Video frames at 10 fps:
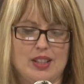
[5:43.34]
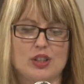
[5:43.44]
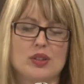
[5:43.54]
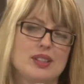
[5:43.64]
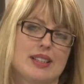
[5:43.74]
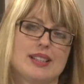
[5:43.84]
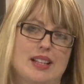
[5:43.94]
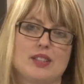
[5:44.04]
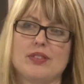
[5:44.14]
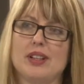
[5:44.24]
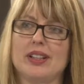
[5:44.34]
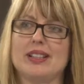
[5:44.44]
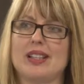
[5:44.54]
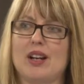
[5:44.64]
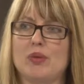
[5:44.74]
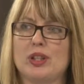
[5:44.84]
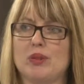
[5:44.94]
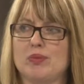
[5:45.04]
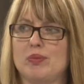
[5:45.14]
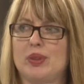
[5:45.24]
so successful is that
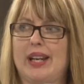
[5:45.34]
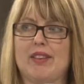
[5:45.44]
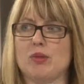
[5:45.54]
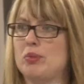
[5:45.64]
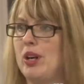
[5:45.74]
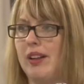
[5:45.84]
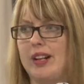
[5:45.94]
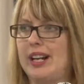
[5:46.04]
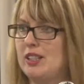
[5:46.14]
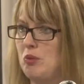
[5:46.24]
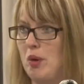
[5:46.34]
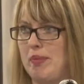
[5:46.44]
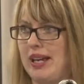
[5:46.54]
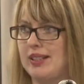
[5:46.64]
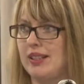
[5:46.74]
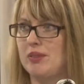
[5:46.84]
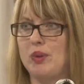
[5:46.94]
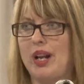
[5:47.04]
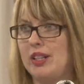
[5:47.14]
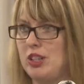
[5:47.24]
we haven't put all our eggs in one basket.
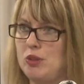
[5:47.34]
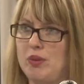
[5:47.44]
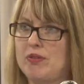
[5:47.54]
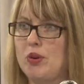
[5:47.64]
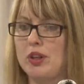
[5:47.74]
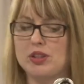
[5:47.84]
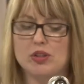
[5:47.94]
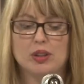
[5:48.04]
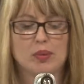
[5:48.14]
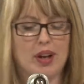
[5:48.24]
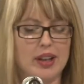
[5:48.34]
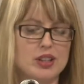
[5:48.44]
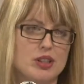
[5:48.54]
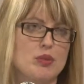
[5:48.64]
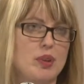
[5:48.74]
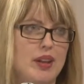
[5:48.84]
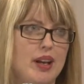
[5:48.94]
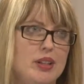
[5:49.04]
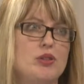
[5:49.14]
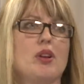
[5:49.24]
We're not just with forestry, we're not just with
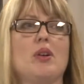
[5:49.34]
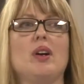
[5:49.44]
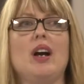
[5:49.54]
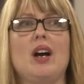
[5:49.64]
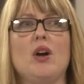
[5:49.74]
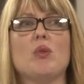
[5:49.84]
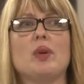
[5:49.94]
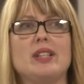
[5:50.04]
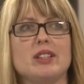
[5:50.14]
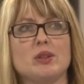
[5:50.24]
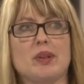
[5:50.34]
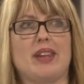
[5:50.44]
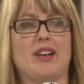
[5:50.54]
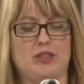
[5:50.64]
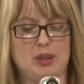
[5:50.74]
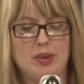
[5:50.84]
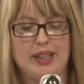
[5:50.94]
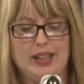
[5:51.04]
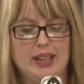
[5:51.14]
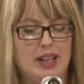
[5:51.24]
hydro. We deal with
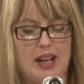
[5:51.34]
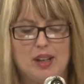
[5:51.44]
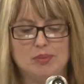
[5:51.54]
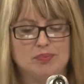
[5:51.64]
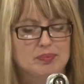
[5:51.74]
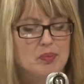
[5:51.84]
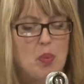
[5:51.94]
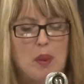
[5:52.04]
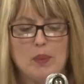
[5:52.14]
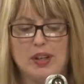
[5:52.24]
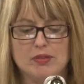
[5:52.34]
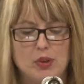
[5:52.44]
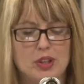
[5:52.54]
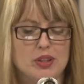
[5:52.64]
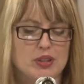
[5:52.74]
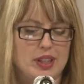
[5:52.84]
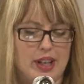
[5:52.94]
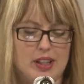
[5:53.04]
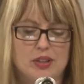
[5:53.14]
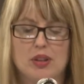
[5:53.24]
everybody. We have forestry,
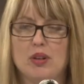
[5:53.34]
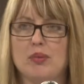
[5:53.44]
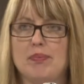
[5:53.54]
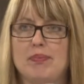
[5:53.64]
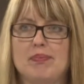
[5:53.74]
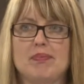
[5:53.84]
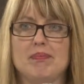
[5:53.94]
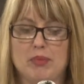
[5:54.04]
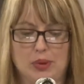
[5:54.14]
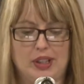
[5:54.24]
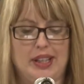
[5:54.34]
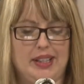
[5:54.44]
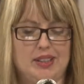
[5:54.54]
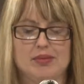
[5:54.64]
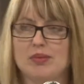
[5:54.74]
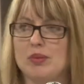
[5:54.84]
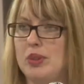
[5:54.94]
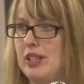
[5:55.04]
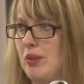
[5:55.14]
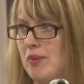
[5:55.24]
hydro, marine,
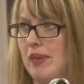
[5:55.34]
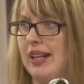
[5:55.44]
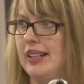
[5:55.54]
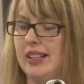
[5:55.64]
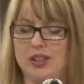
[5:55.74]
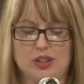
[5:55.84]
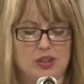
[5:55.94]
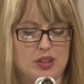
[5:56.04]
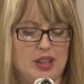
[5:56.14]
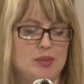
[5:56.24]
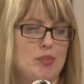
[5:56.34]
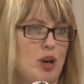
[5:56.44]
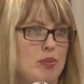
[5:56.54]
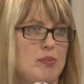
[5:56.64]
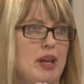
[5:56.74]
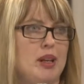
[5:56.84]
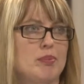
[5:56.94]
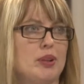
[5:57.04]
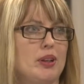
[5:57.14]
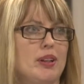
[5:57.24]
we deal with the mining industry, pulp and
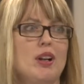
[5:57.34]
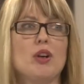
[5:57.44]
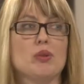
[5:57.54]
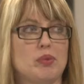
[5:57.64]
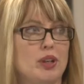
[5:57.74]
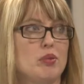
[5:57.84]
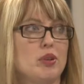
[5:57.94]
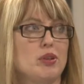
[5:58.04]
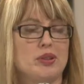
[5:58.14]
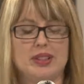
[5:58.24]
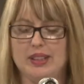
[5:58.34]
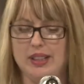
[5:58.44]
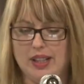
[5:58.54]
paper, railroad.